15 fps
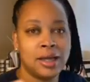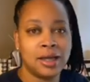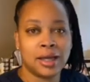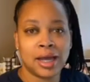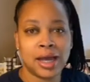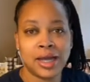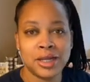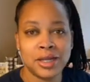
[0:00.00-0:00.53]

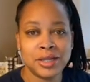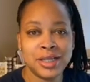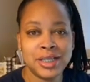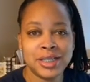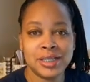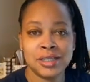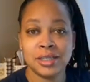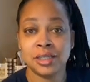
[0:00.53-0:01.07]
I know
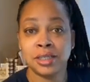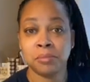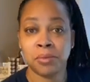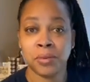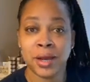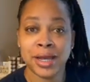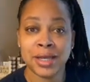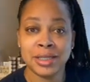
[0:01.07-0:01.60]
this is a
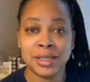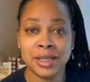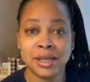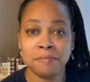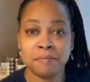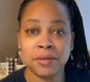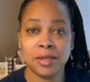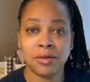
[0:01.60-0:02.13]
surprise
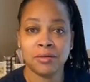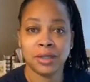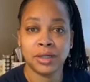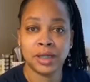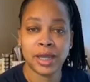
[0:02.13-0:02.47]
seeing me on